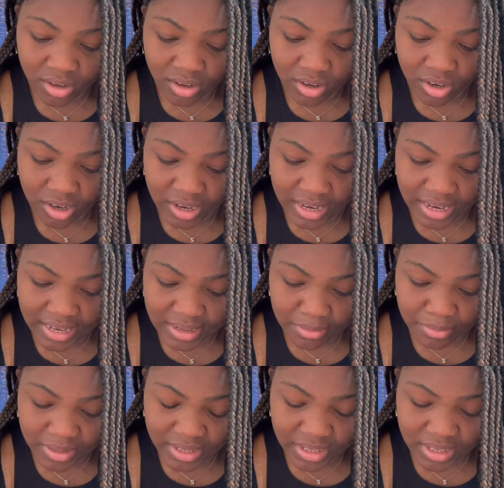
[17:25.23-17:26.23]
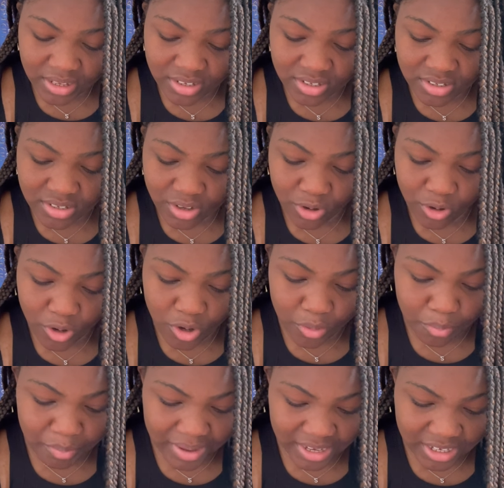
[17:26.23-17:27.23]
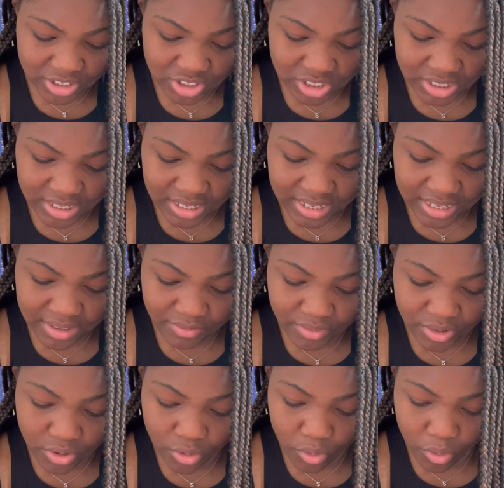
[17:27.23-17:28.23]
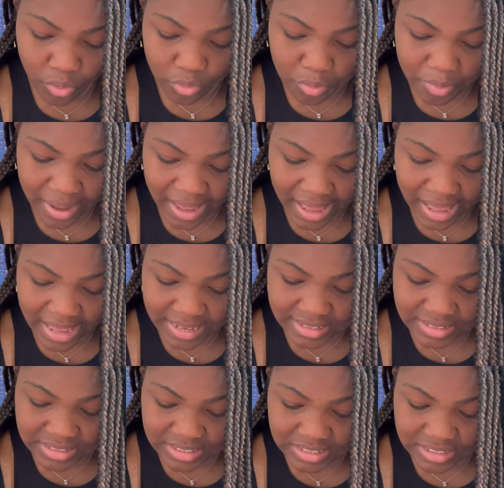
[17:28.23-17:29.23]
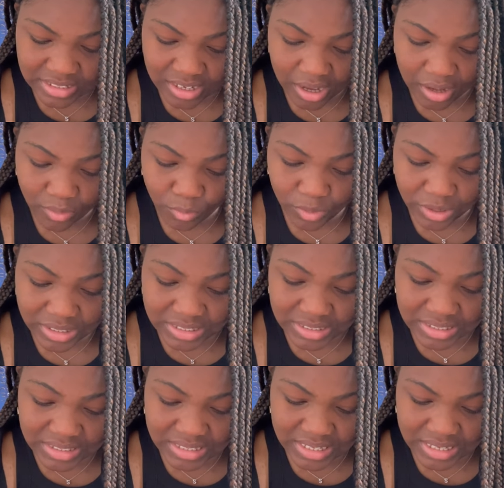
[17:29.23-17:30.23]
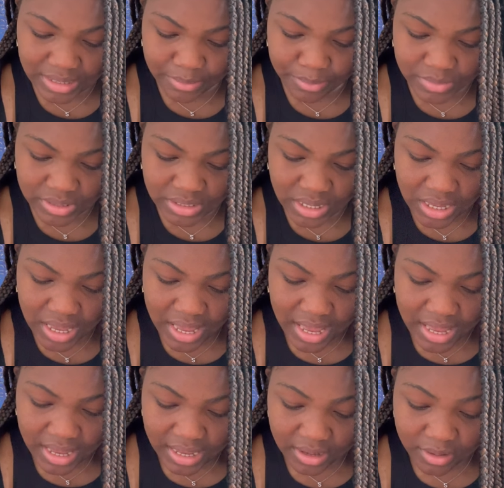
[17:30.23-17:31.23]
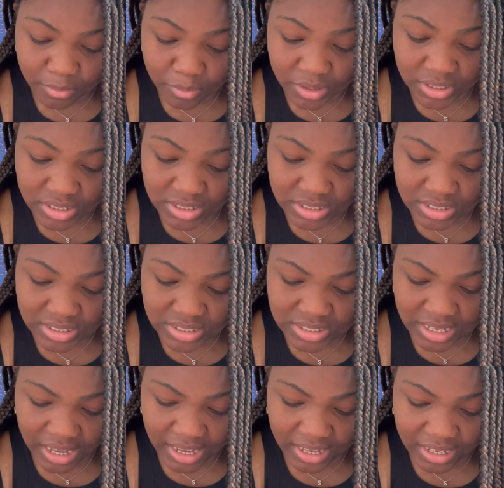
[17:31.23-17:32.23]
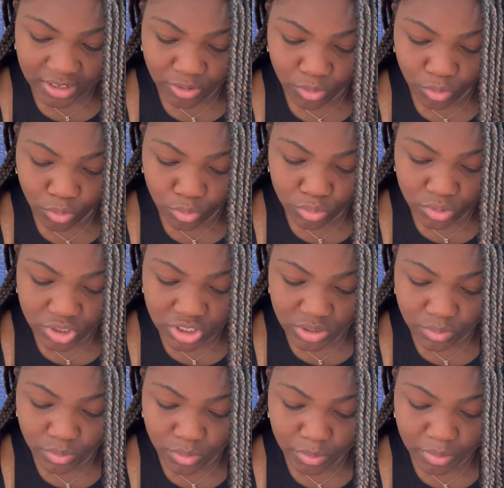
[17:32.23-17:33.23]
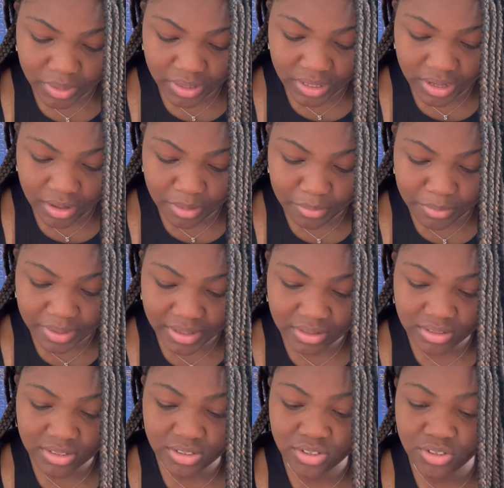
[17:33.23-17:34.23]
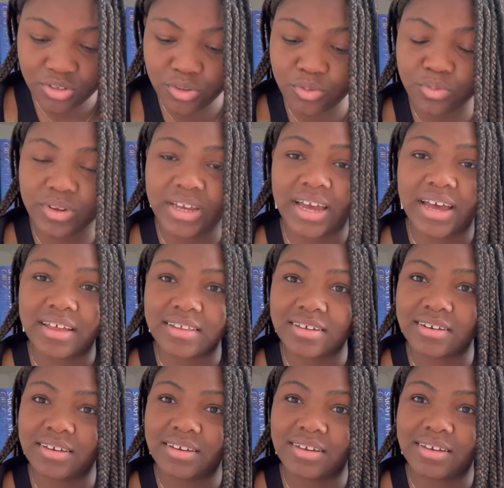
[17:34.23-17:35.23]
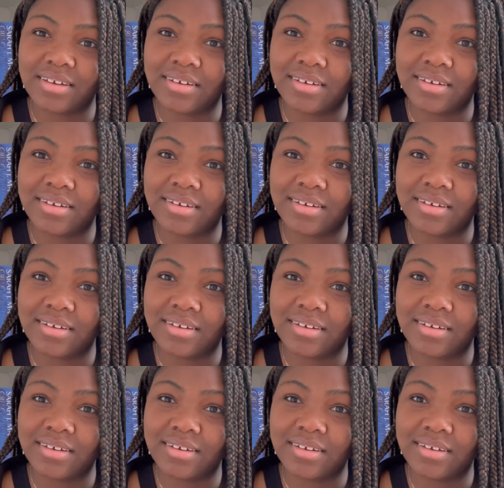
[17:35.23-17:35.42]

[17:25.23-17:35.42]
her enemies, her magic, even her own past is not what it seems and must decide who she will become in this new reality.